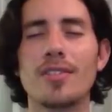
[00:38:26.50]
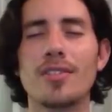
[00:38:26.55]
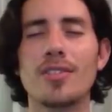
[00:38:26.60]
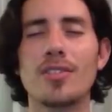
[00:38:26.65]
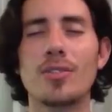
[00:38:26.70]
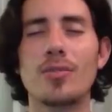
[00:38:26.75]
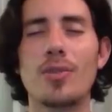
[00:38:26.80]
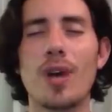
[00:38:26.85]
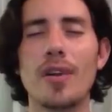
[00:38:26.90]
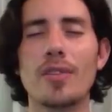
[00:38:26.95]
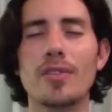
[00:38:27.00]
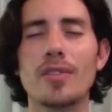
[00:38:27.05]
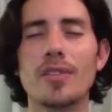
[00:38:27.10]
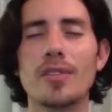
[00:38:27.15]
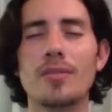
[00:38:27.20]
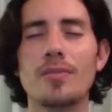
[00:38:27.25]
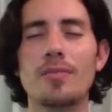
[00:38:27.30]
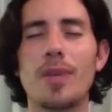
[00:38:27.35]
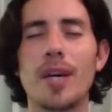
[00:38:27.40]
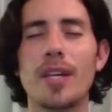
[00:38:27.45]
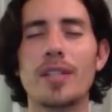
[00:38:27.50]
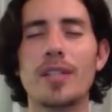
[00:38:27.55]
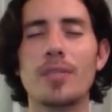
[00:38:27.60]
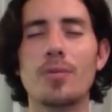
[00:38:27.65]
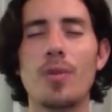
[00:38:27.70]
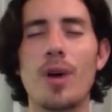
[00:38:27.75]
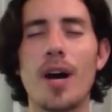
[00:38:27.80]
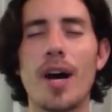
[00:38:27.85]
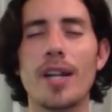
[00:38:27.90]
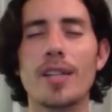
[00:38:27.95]
surrounded by
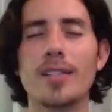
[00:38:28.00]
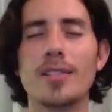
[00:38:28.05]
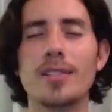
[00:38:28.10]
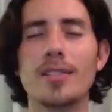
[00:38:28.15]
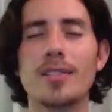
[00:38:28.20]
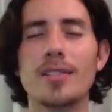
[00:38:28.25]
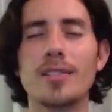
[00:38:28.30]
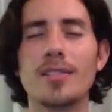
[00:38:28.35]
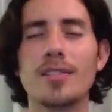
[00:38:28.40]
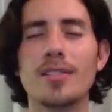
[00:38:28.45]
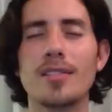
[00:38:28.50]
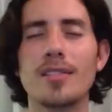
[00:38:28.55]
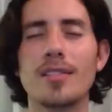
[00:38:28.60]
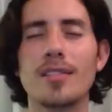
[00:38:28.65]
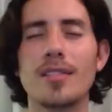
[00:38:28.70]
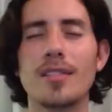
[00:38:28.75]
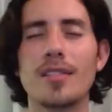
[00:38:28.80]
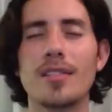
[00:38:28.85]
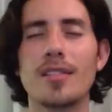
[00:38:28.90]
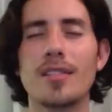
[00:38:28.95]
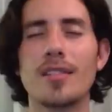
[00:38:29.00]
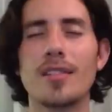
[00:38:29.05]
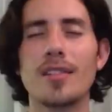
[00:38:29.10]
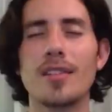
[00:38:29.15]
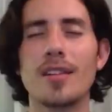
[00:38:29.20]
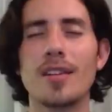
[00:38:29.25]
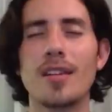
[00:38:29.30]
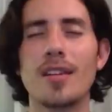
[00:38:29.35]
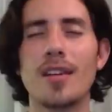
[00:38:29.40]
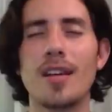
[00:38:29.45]
the white
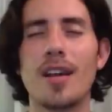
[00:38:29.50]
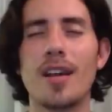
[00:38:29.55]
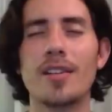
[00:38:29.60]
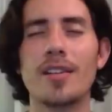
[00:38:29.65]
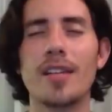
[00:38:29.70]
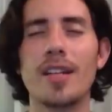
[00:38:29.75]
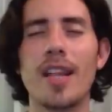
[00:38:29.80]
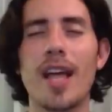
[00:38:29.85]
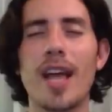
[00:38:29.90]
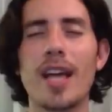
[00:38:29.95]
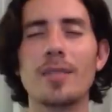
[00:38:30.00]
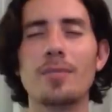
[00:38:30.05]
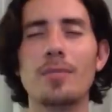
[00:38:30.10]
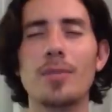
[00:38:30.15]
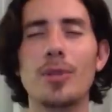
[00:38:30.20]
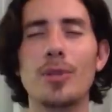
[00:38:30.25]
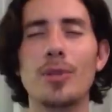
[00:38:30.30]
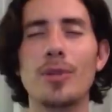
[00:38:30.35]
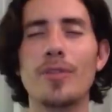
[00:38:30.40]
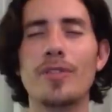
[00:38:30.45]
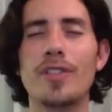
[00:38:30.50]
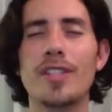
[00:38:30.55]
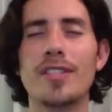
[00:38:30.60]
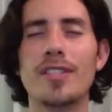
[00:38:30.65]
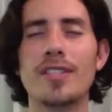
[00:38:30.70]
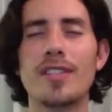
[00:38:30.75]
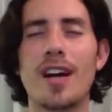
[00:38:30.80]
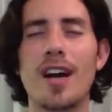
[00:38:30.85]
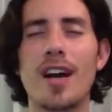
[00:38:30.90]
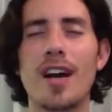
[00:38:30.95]
and the light blue of the
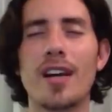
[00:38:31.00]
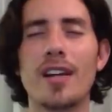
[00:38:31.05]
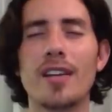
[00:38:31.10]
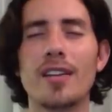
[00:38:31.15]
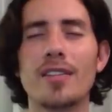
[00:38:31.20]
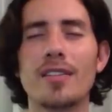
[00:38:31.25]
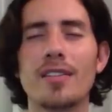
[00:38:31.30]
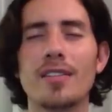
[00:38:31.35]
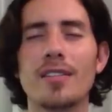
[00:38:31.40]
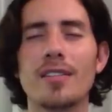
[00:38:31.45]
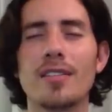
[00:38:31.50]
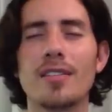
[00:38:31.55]
sky.